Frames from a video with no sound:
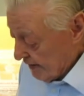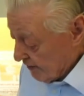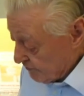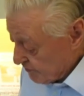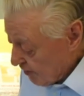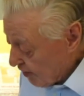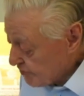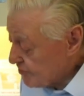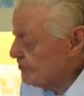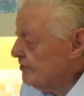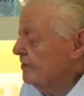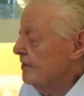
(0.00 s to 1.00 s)
If
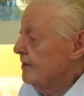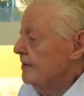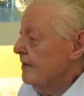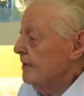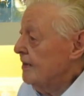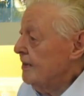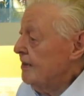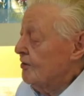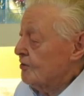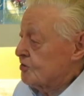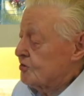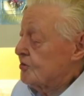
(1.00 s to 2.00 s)
not, he
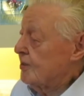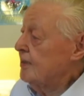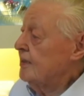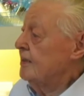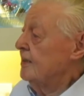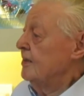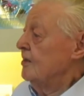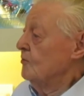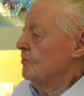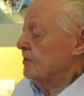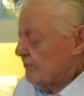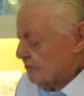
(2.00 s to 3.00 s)
or she
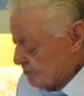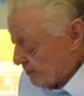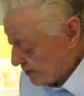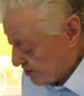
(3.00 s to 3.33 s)
would have to